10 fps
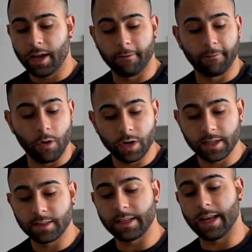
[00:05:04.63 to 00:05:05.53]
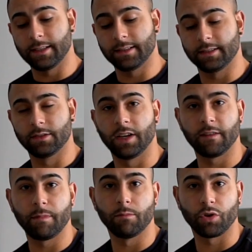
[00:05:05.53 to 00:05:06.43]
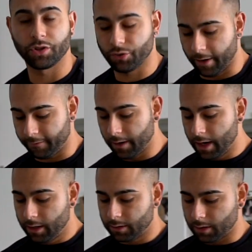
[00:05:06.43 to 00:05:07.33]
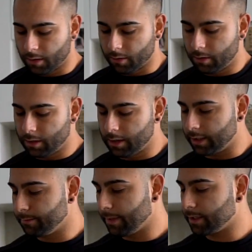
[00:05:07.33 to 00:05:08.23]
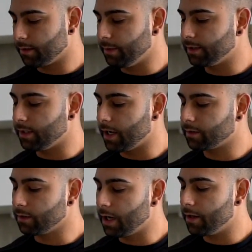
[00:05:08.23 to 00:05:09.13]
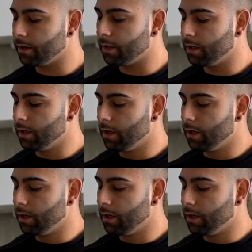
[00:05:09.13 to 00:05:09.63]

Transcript: and focus, and this is to give me more strength. So let's mix the BCAAs together.